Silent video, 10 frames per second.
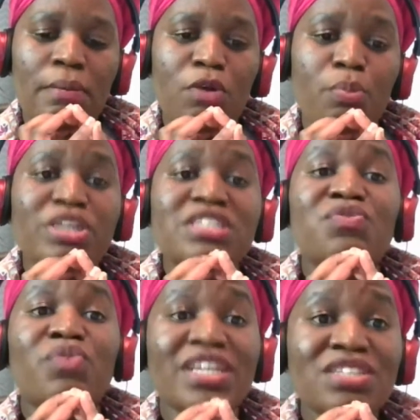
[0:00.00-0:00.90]
oppressive
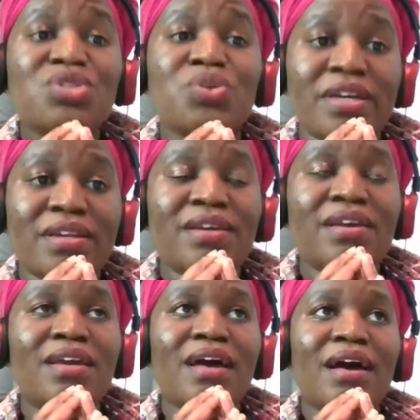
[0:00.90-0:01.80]
ways to it.
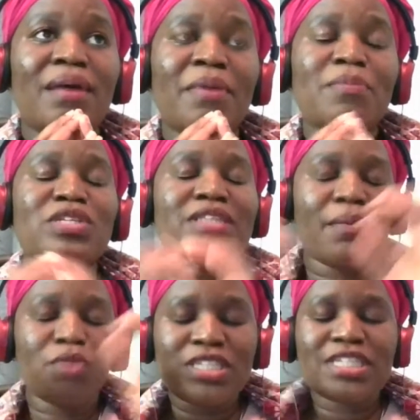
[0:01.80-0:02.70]
I'm
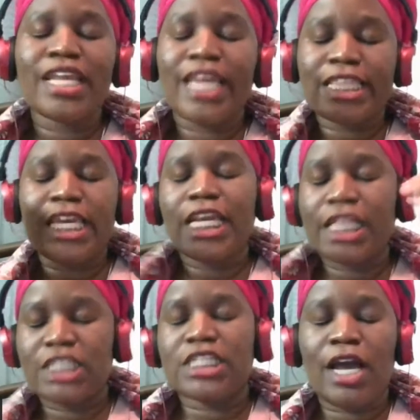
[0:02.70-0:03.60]
not saying like the
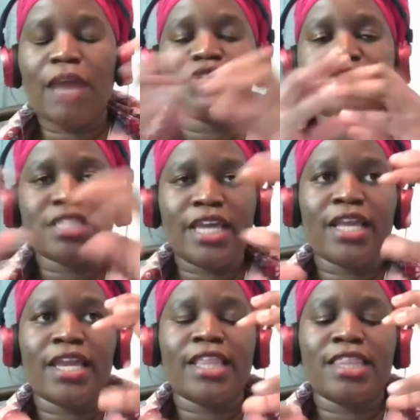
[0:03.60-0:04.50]
English. I'm just saying
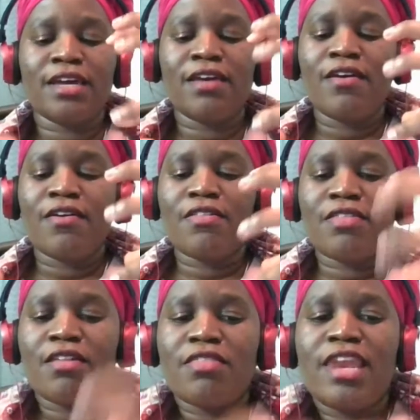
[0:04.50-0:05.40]
like the
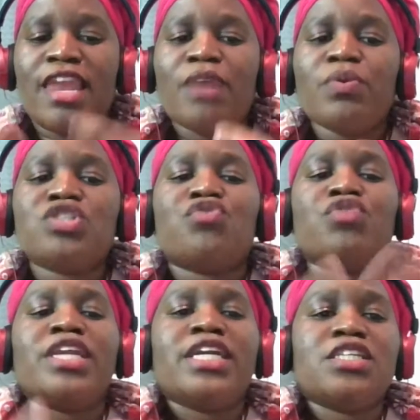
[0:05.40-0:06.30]
language of
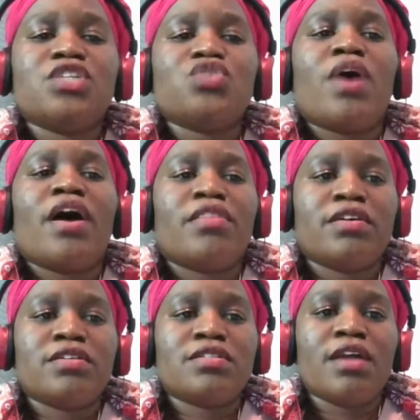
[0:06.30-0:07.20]
relating to
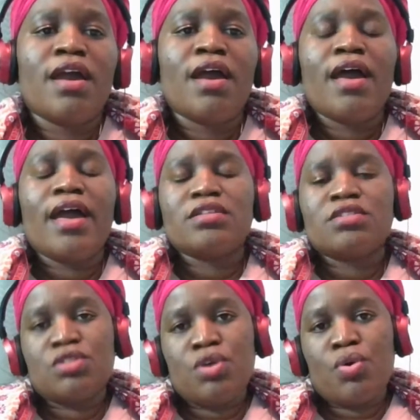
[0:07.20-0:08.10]
others. And
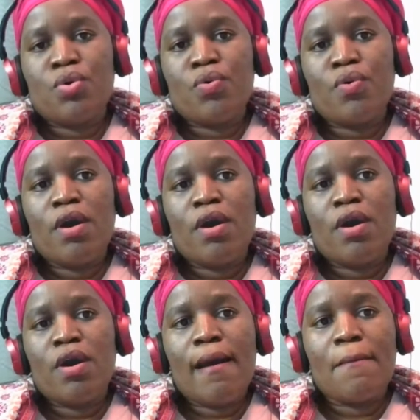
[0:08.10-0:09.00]
so
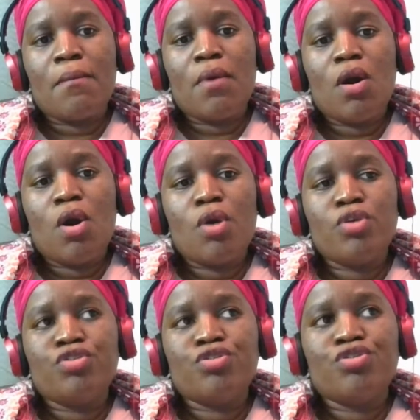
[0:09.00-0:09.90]

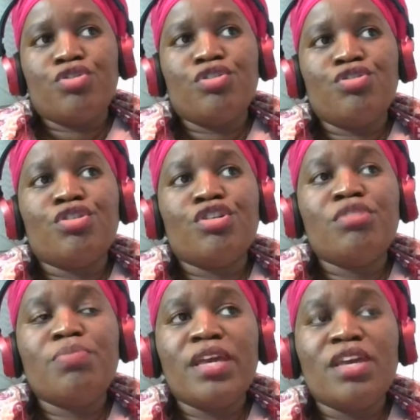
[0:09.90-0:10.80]
you
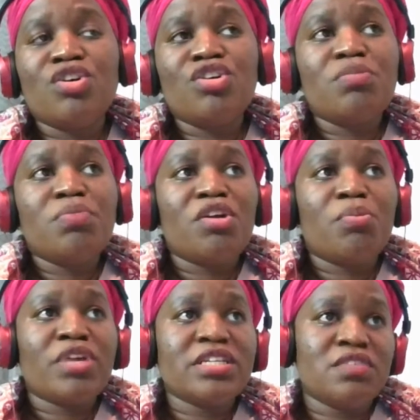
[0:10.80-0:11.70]
could be
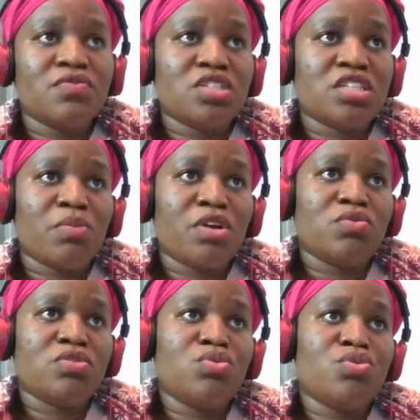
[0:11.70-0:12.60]
oppressive to
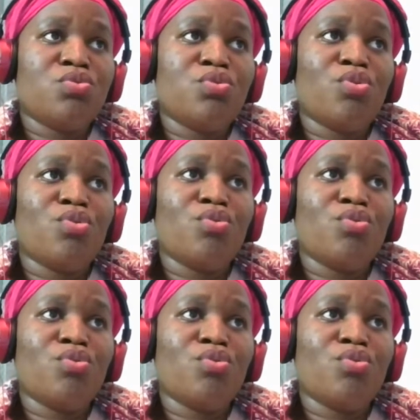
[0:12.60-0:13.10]
someone who